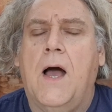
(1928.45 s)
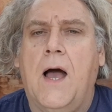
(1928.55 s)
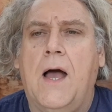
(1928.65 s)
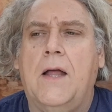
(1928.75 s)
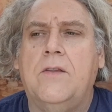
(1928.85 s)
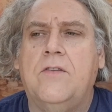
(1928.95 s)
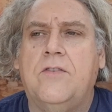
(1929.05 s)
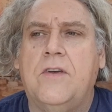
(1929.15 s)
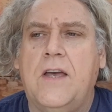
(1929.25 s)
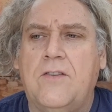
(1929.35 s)

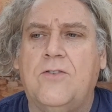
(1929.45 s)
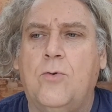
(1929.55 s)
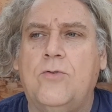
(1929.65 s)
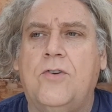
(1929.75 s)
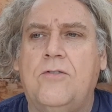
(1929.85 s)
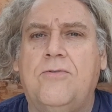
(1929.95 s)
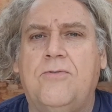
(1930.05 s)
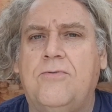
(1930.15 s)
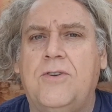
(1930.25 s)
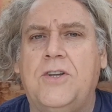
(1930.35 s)
And it sort
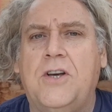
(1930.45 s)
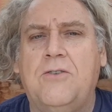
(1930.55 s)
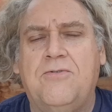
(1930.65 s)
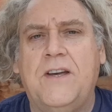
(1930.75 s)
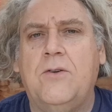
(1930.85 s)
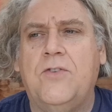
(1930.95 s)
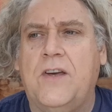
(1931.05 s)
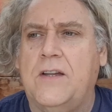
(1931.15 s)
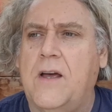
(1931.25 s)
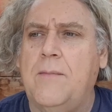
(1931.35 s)
of, you know, feels it.